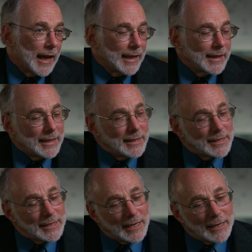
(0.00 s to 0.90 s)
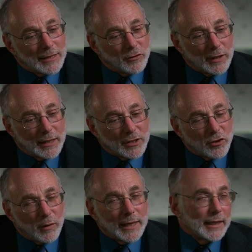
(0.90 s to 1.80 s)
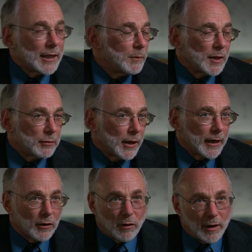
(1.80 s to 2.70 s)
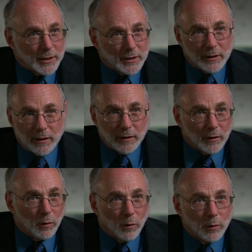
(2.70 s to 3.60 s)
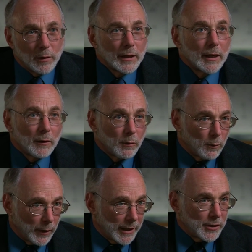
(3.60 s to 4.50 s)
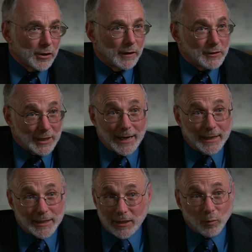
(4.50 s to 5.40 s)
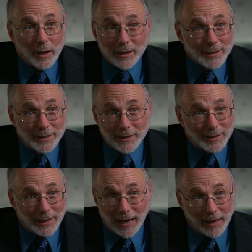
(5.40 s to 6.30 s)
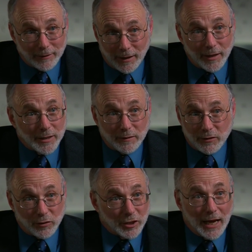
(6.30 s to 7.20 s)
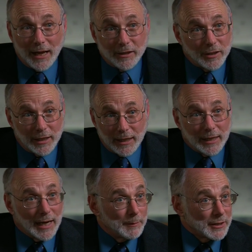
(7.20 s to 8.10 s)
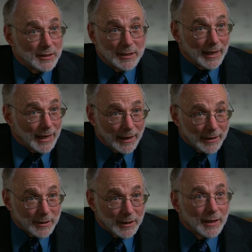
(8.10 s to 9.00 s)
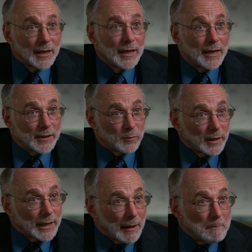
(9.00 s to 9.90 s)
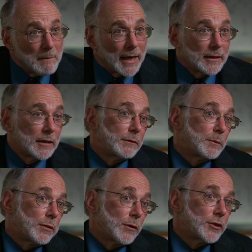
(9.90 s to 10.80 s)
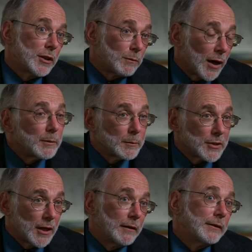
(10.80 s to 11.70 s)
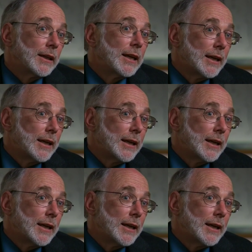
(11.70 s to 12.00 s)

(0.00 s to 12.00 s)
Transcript: And this training can be applied across the whole range of science as well as in other areas of sociology and economics and psychology. It's really a method of approaching problem solving.